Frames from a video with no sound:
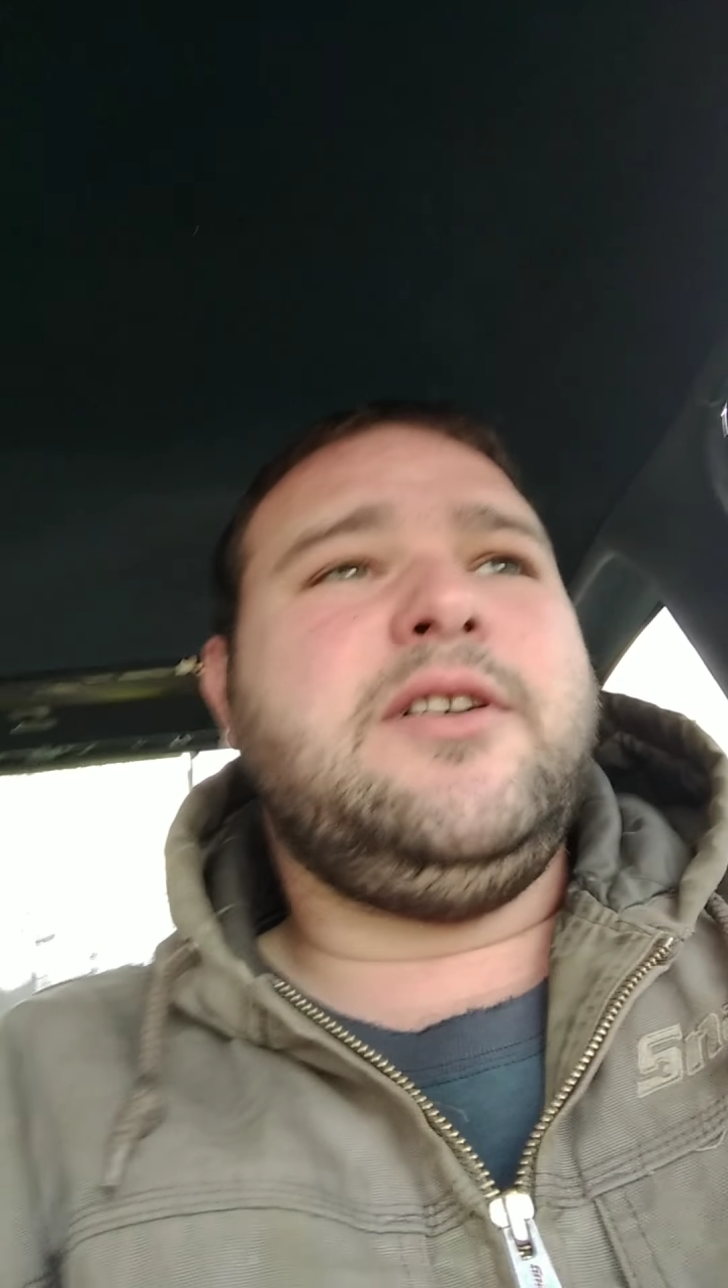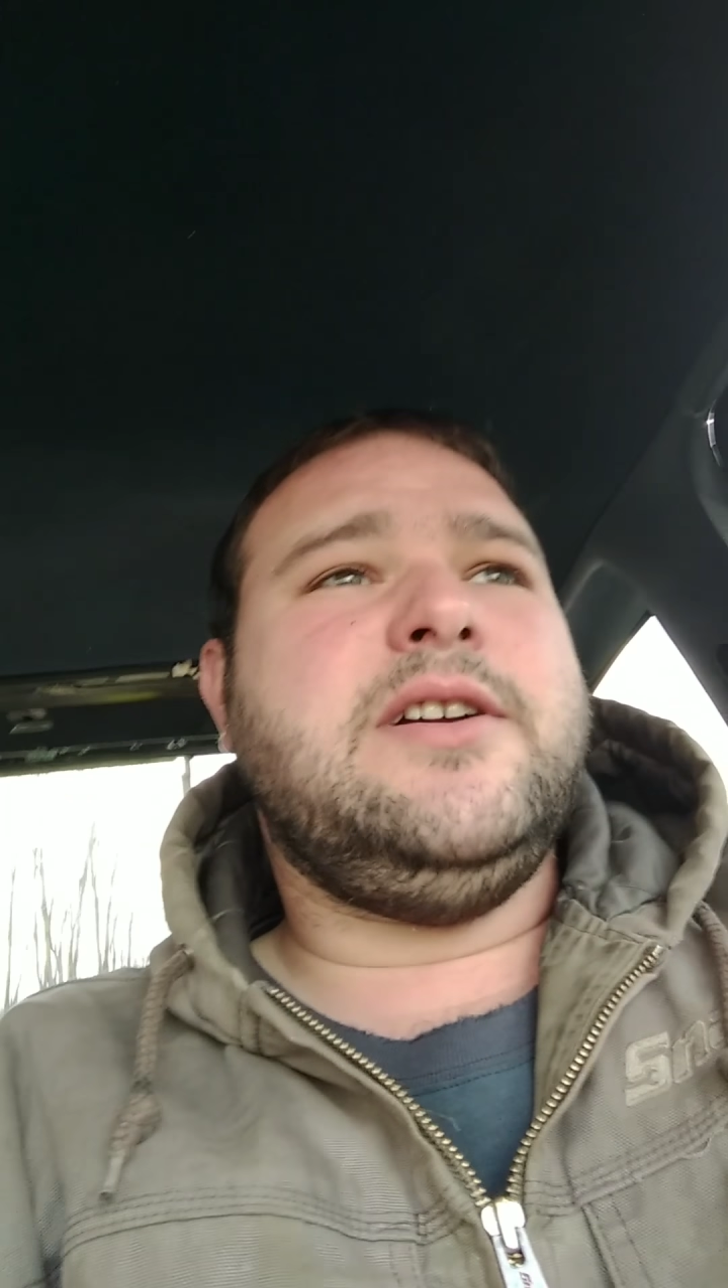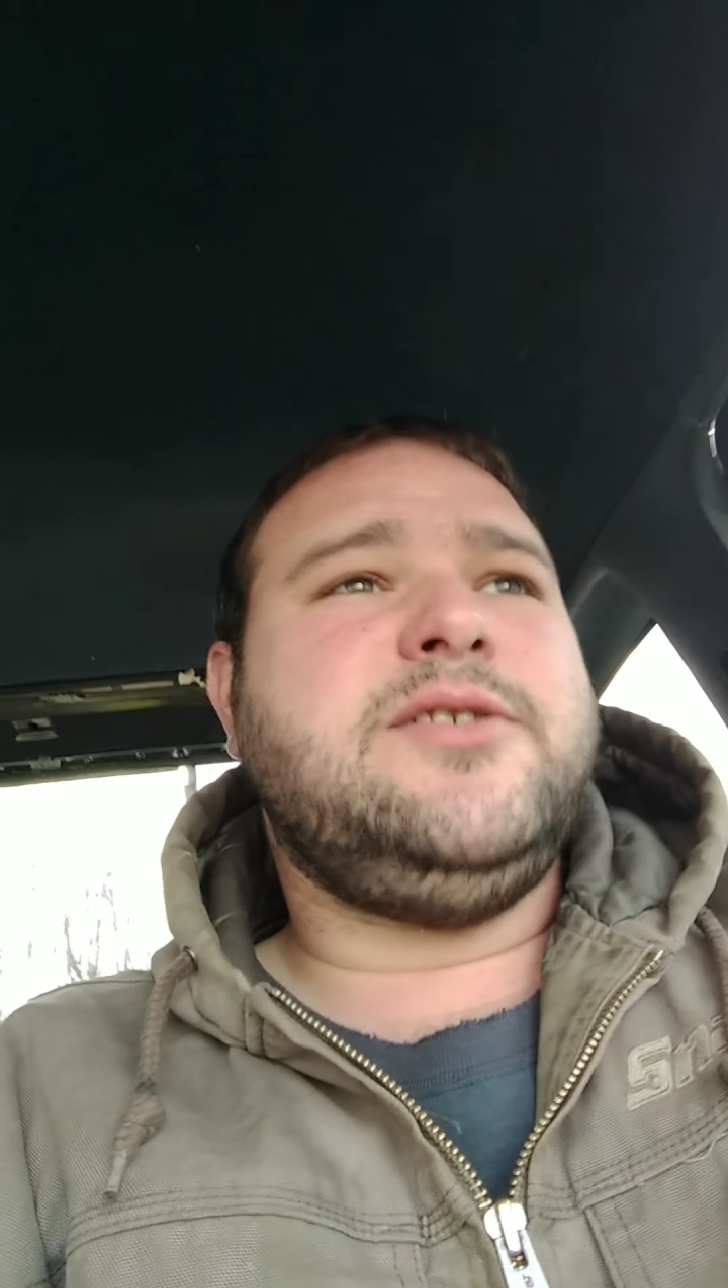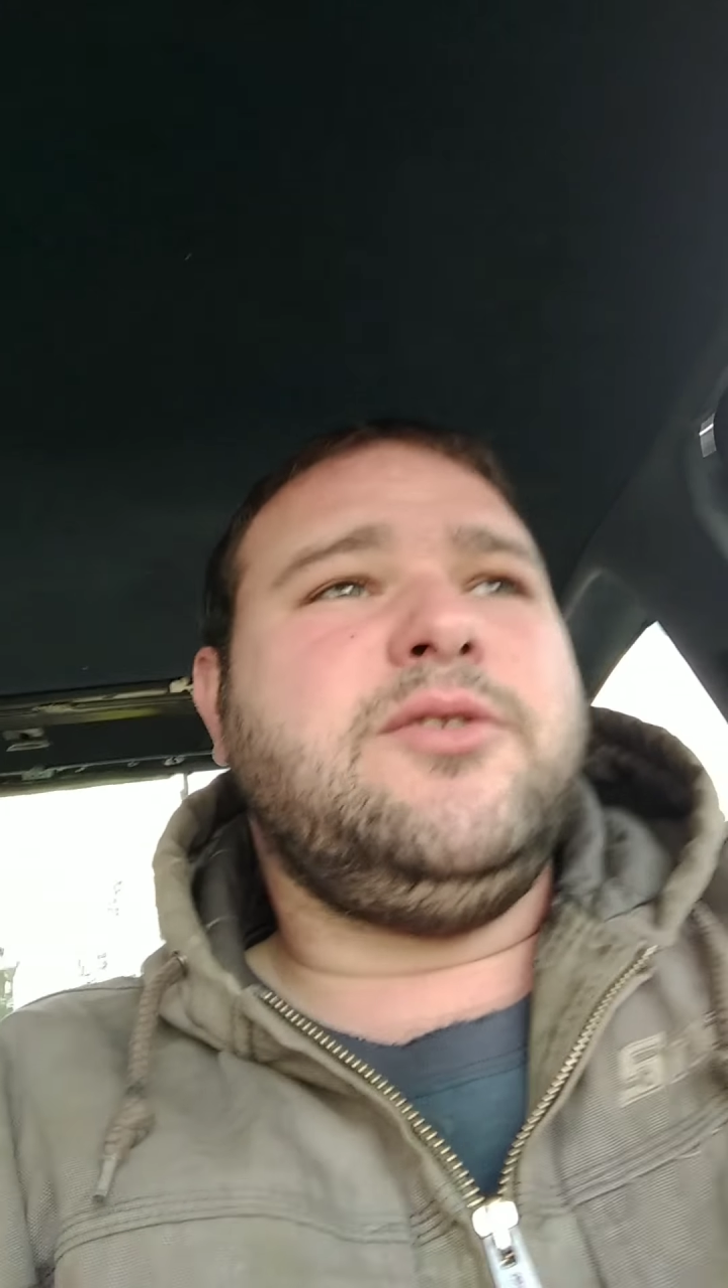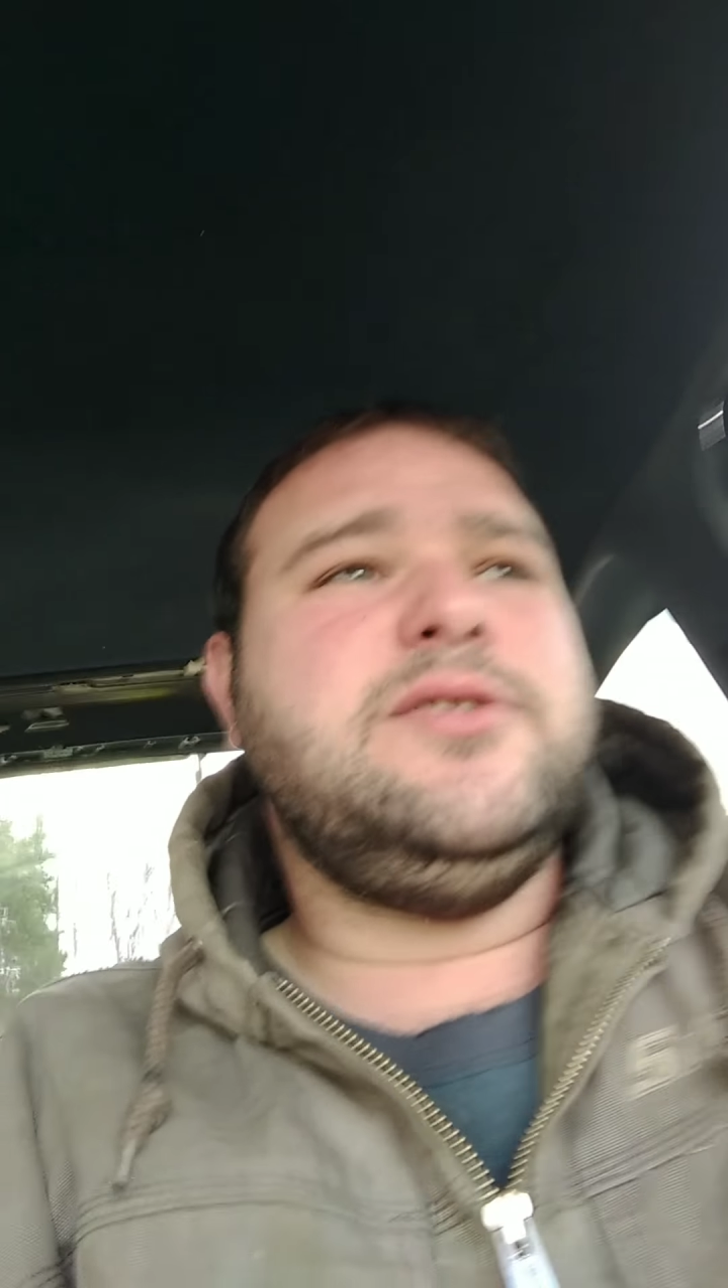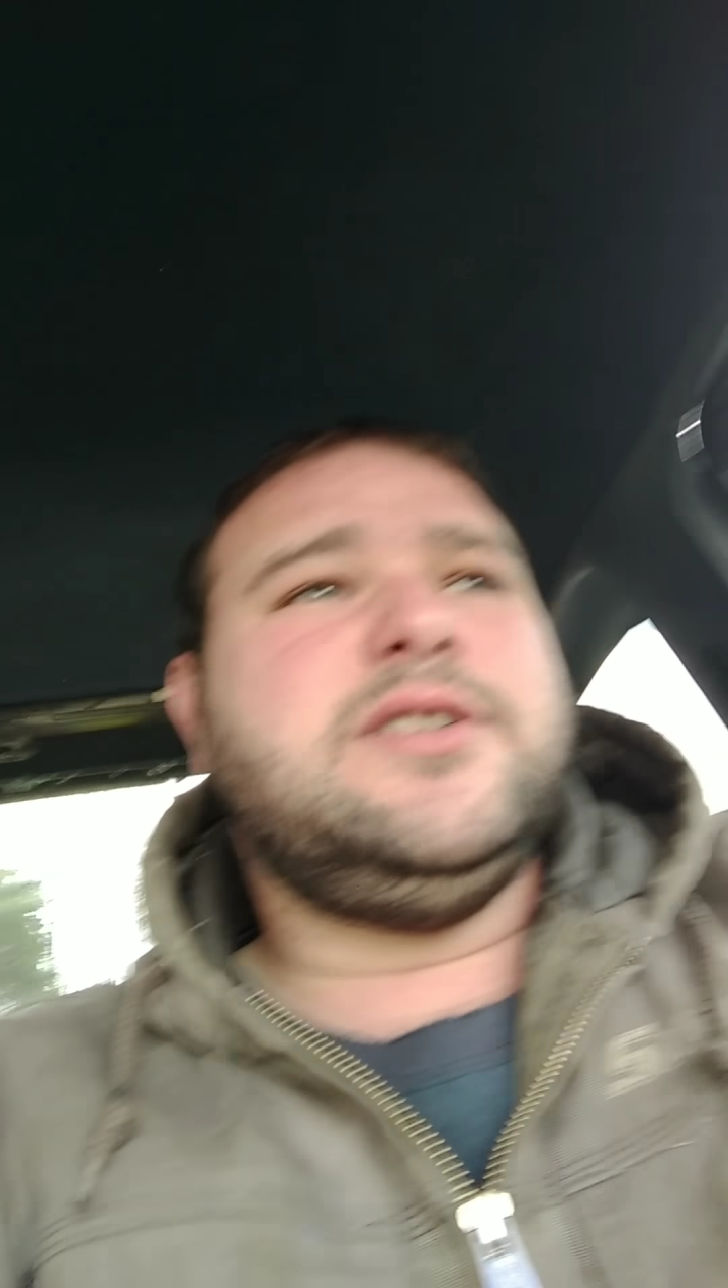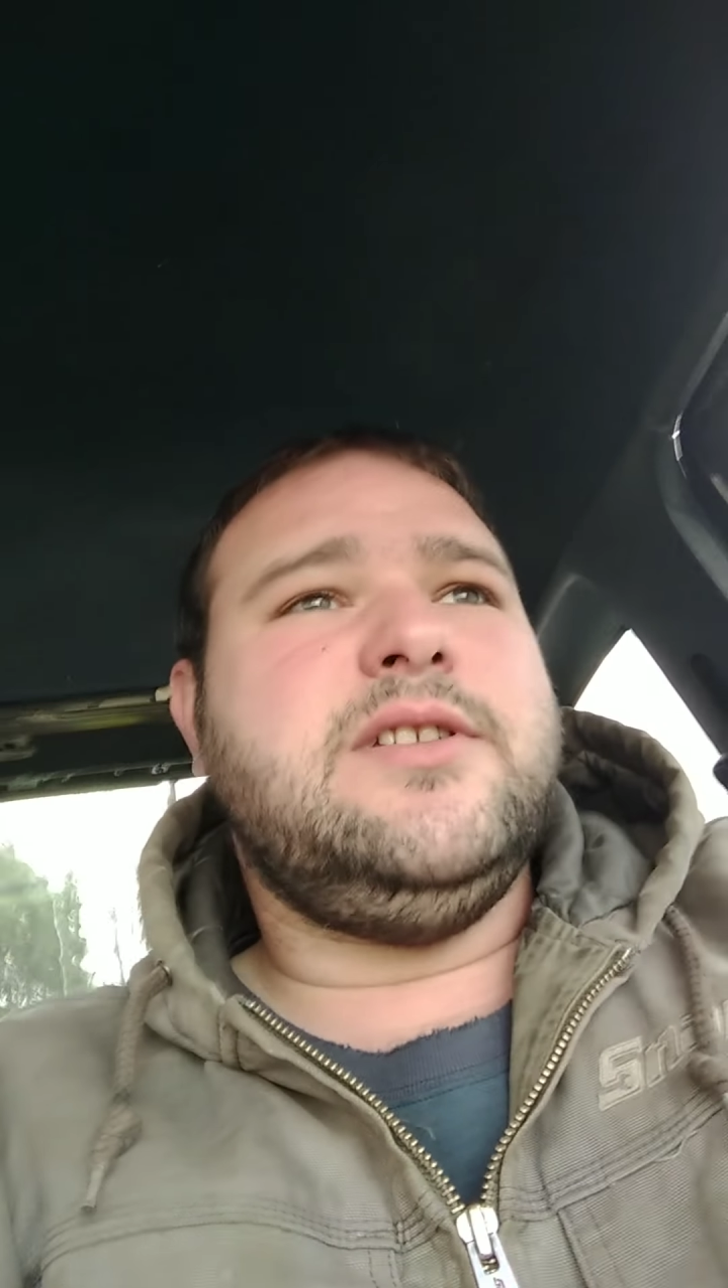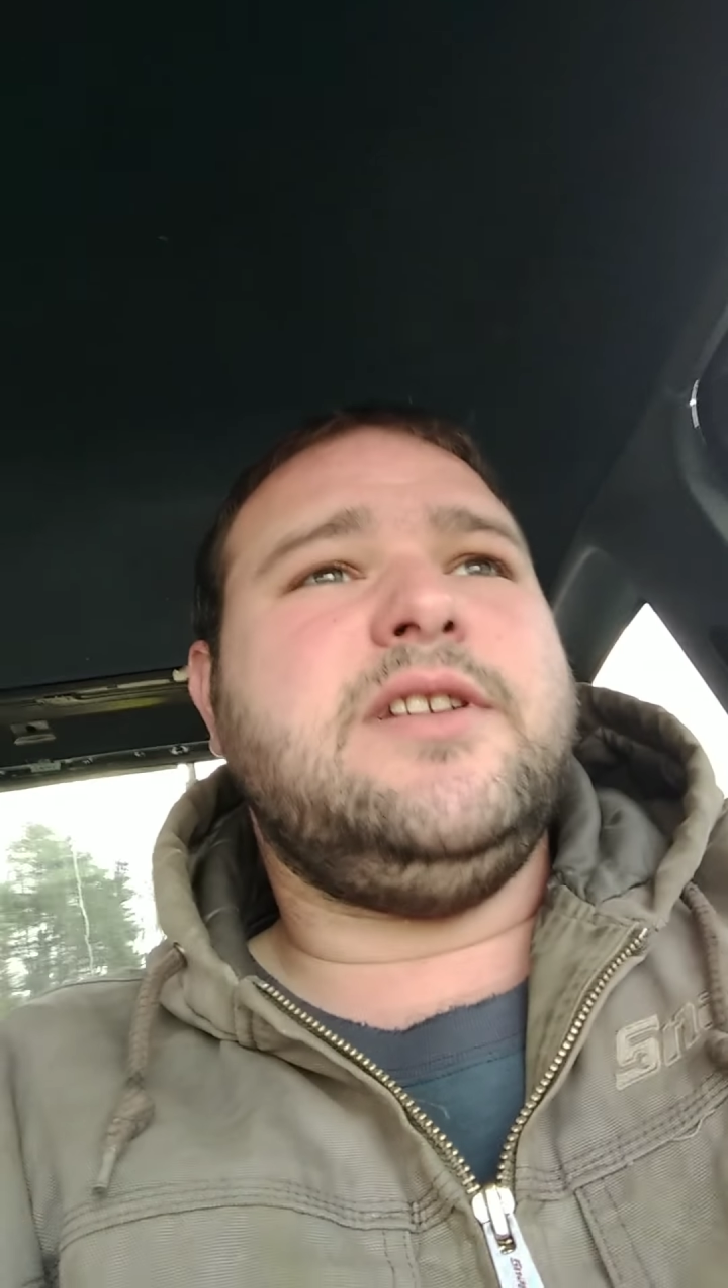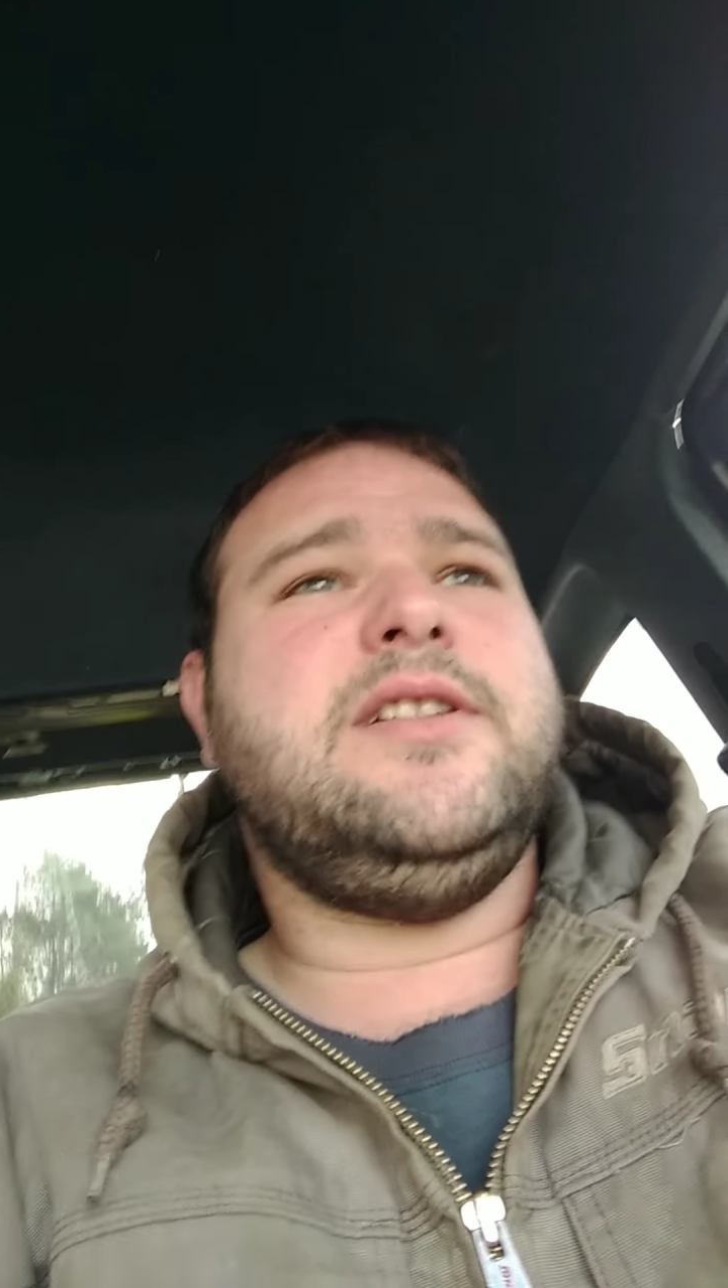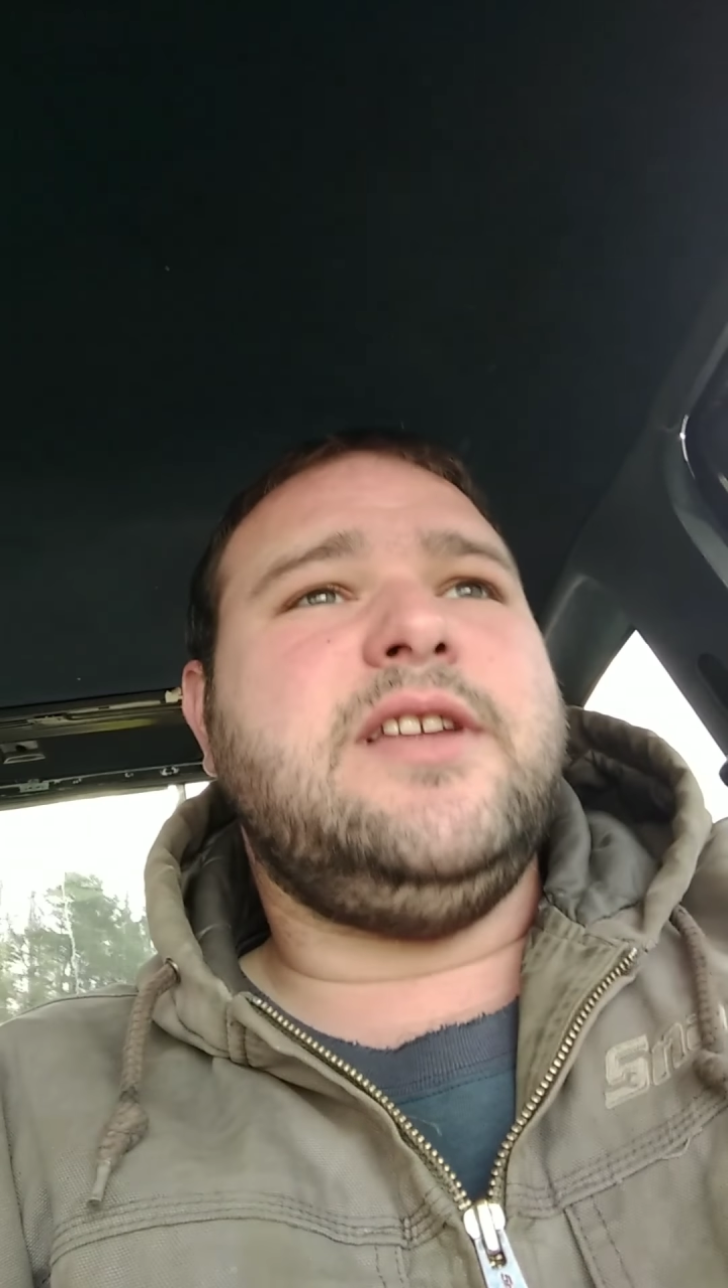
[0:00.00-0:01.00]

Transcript: I told you that